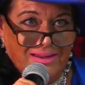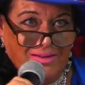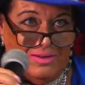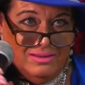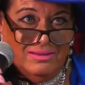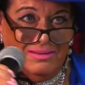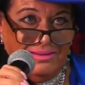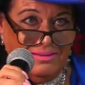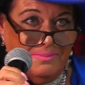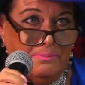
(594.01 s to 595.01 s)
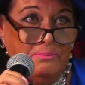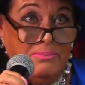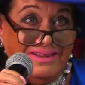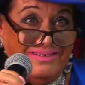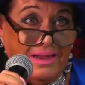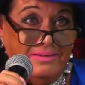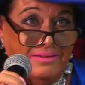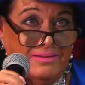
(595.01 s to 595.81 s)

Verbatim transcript: On you say what? Piss test.